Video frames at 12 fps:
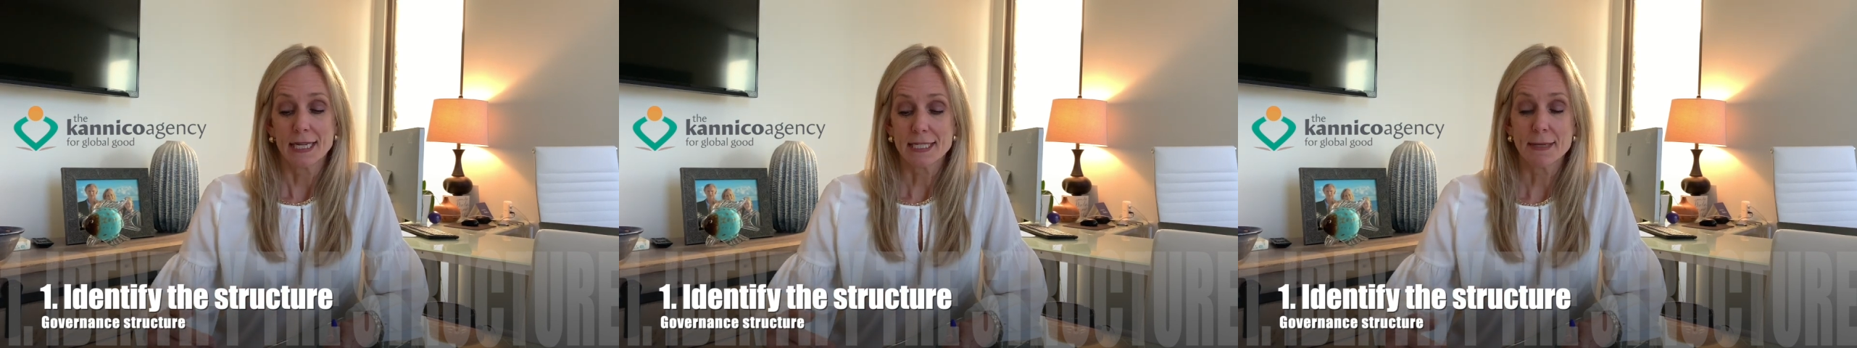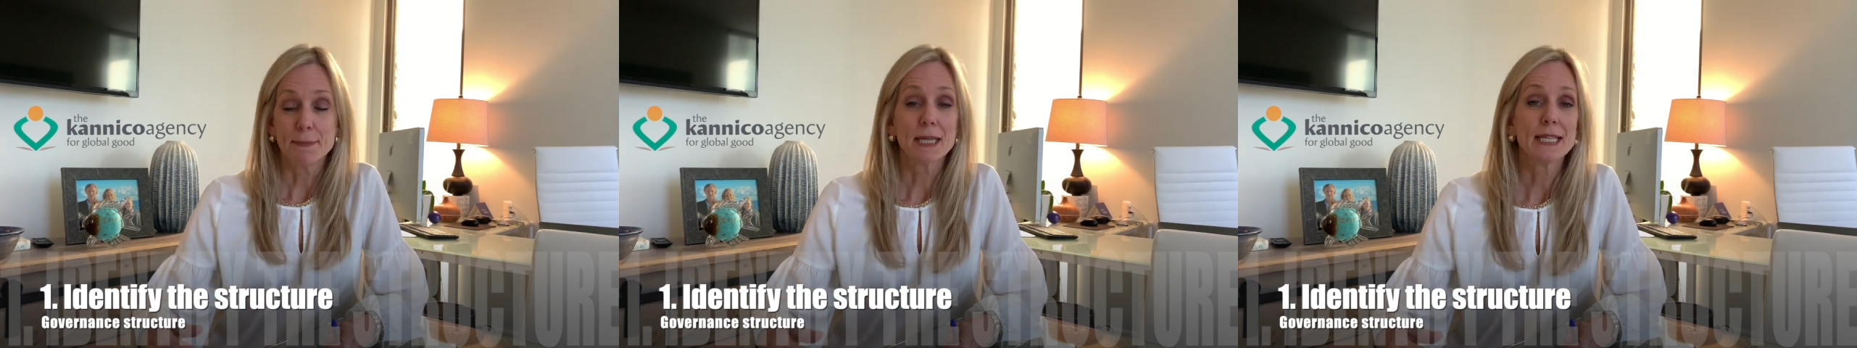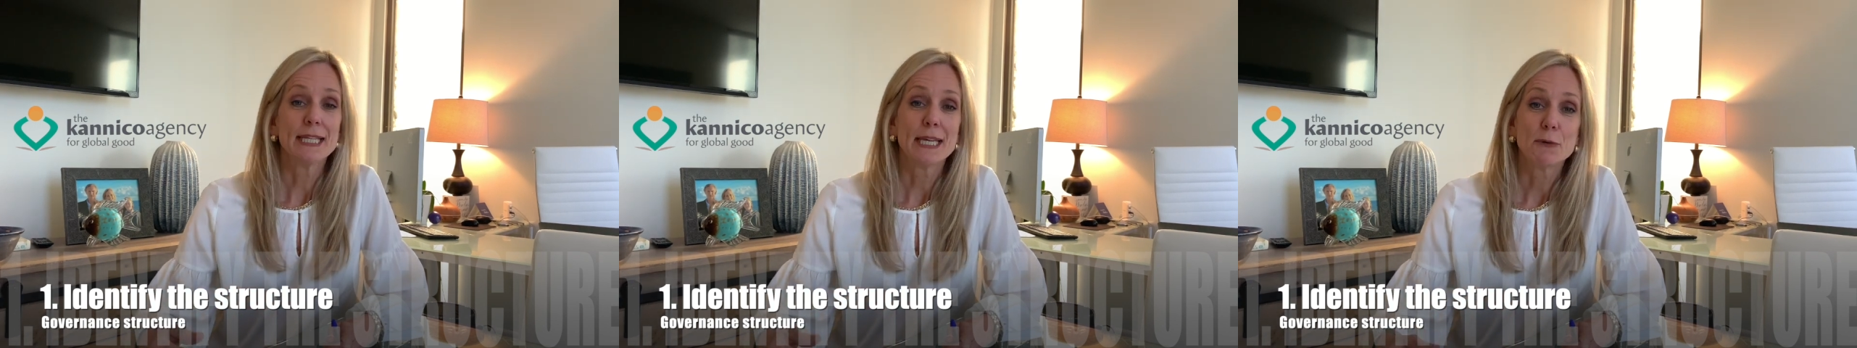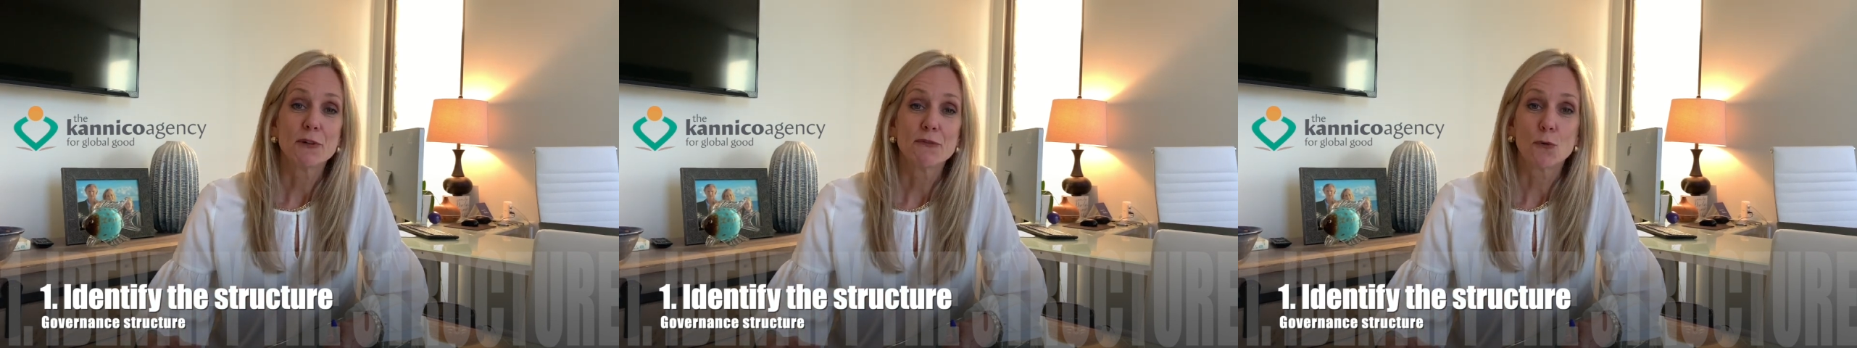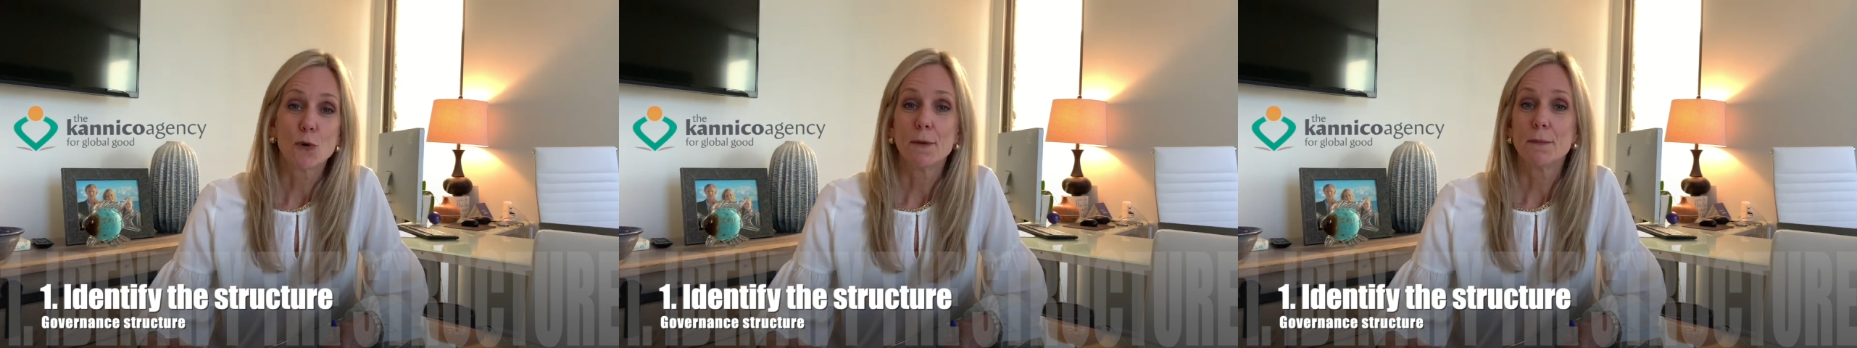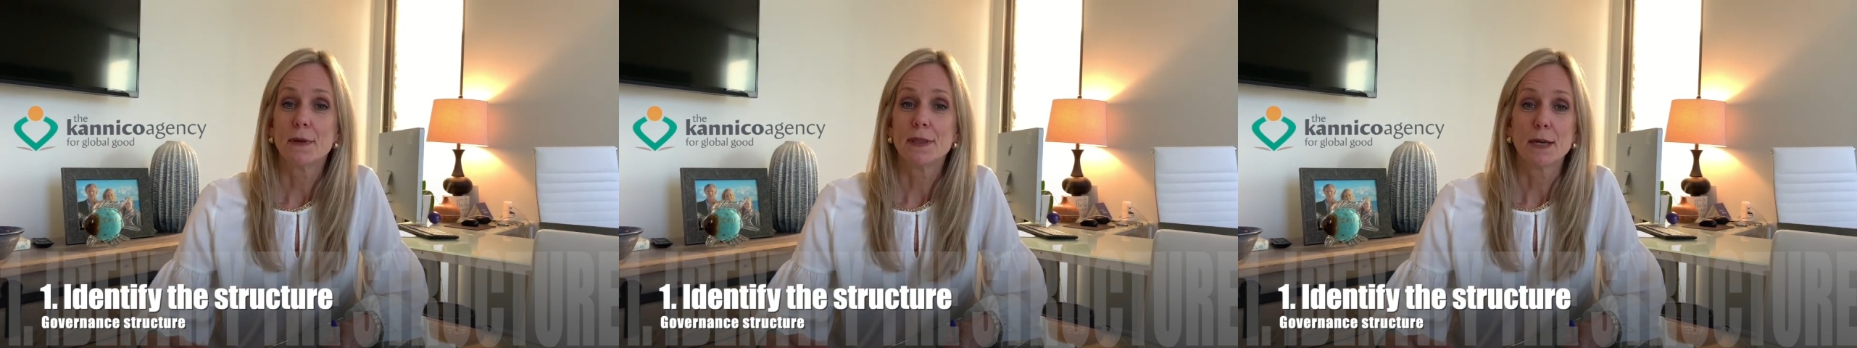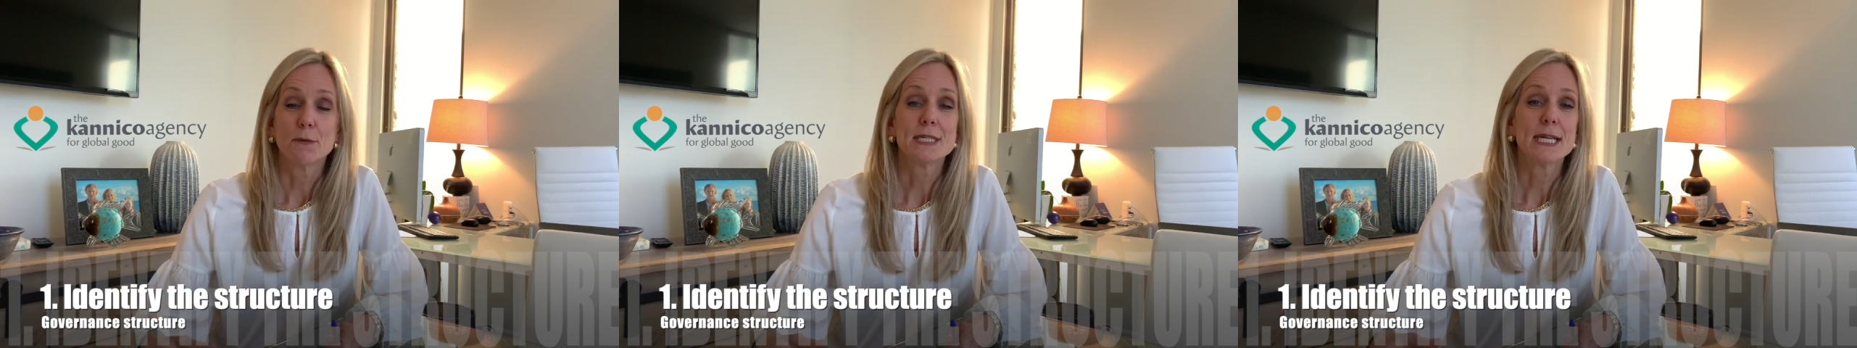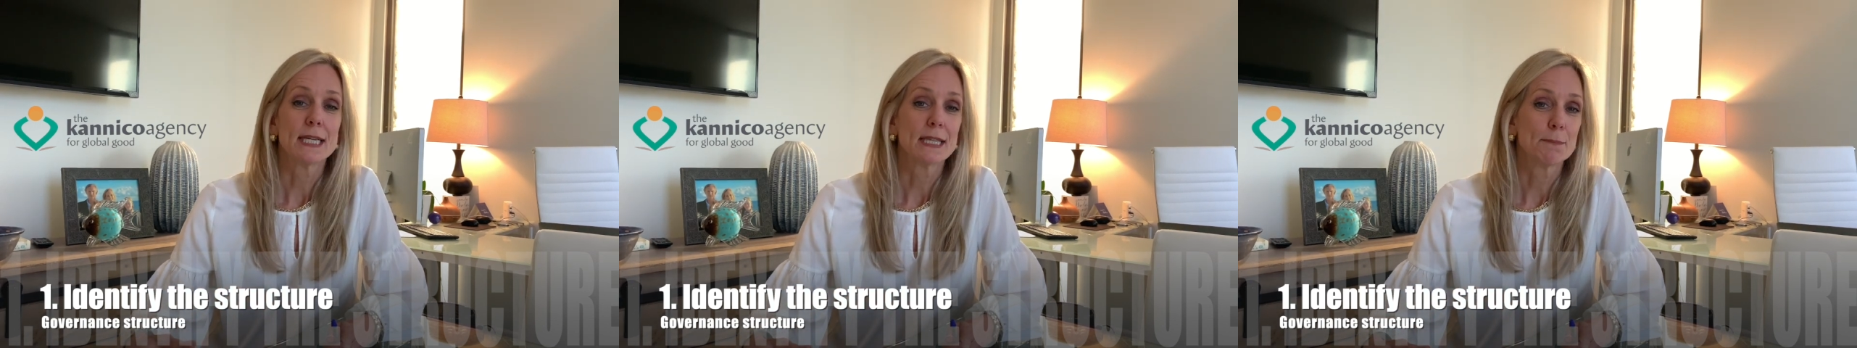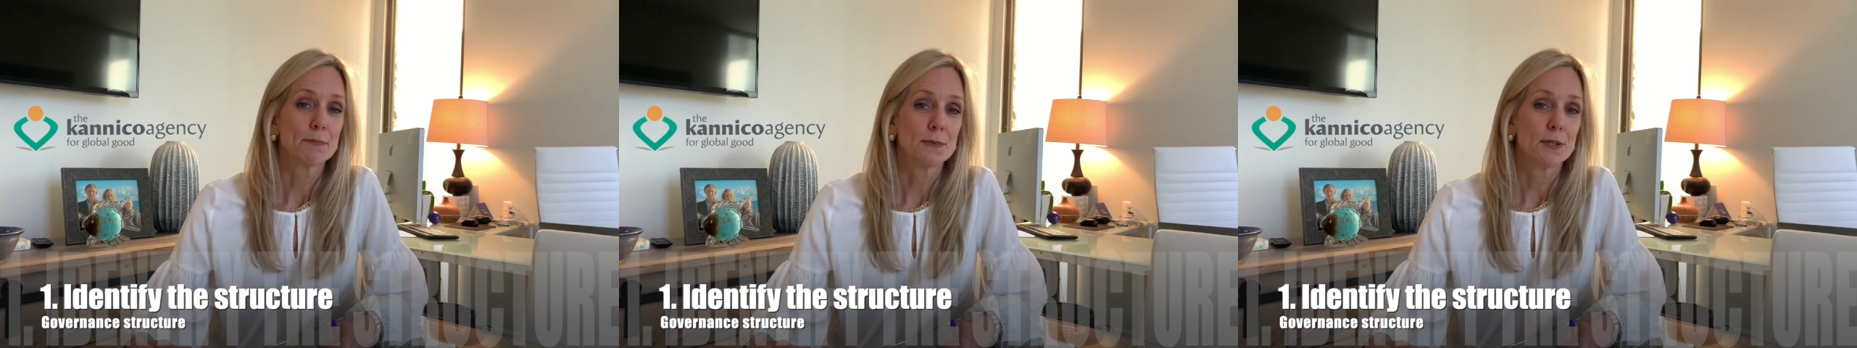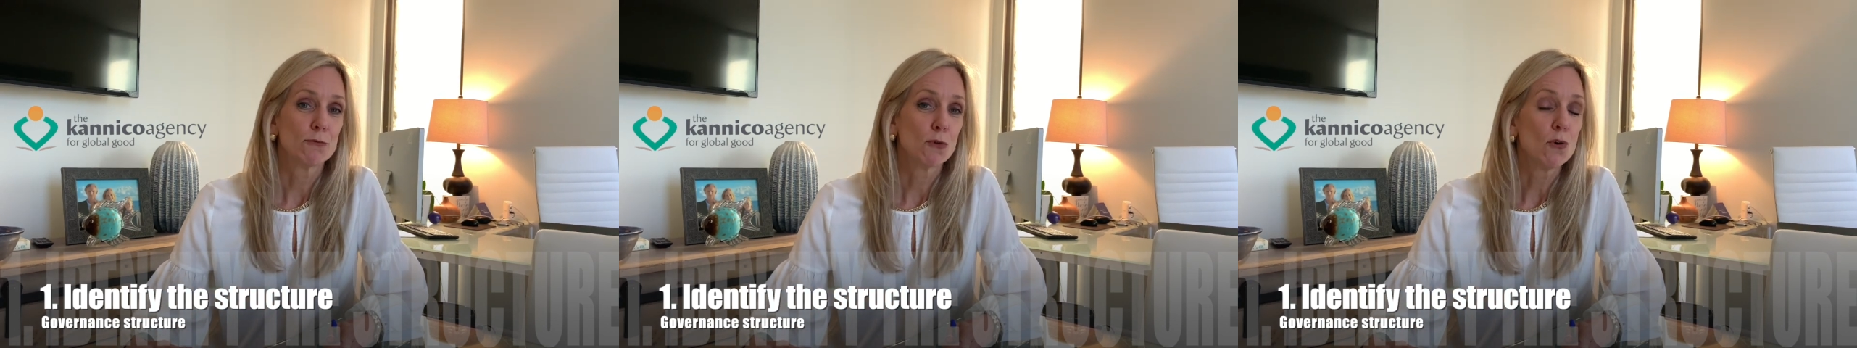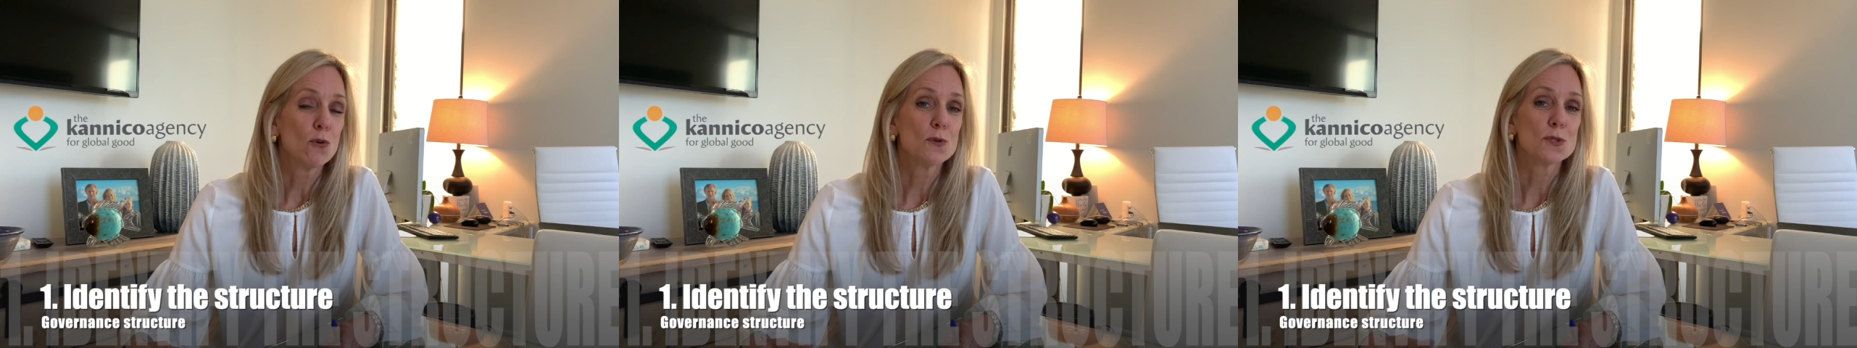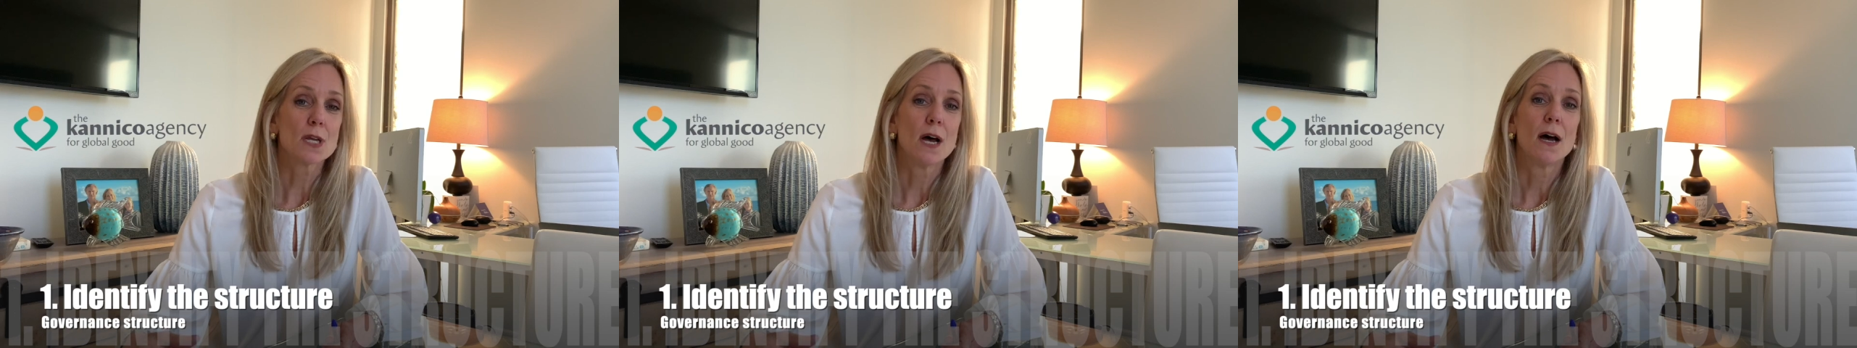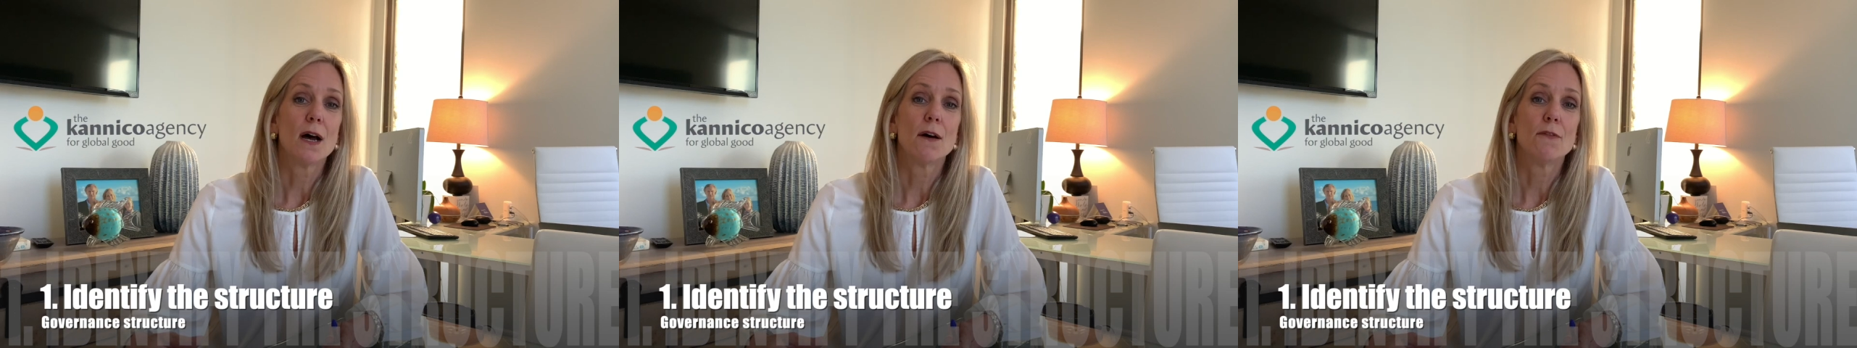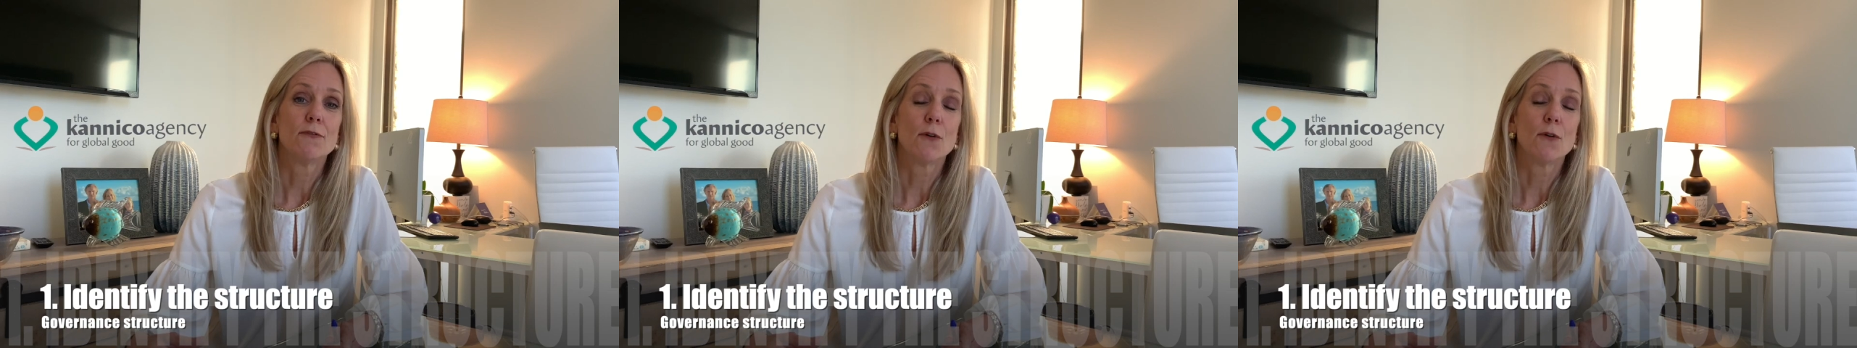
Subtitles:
Typically they would take the roles of,